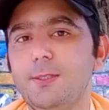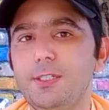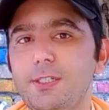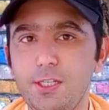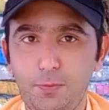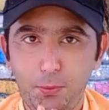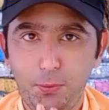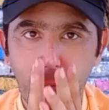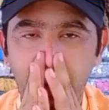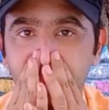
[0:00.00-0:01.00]
especially if
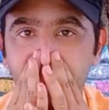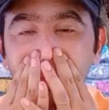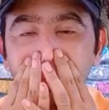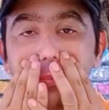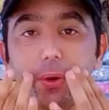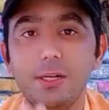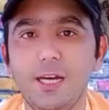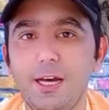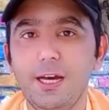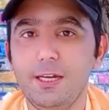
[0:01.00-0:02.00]
you are
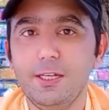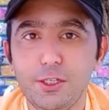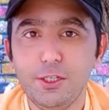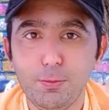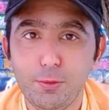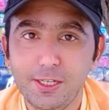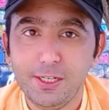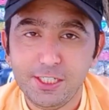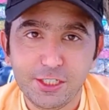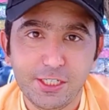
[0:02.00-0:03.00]
built a
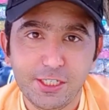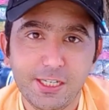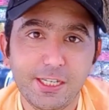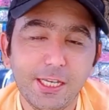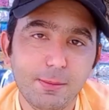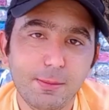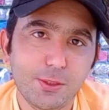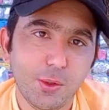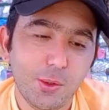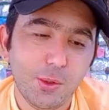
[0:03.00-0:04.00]
reputation in
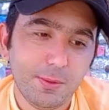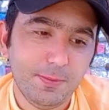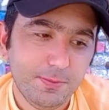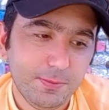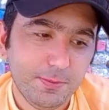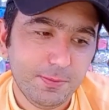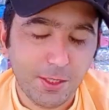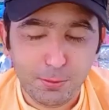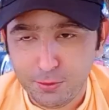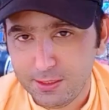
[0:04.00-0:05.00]
games or
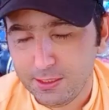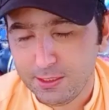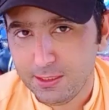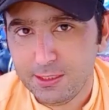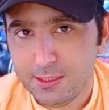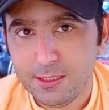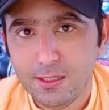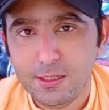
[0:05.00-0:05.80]
communities.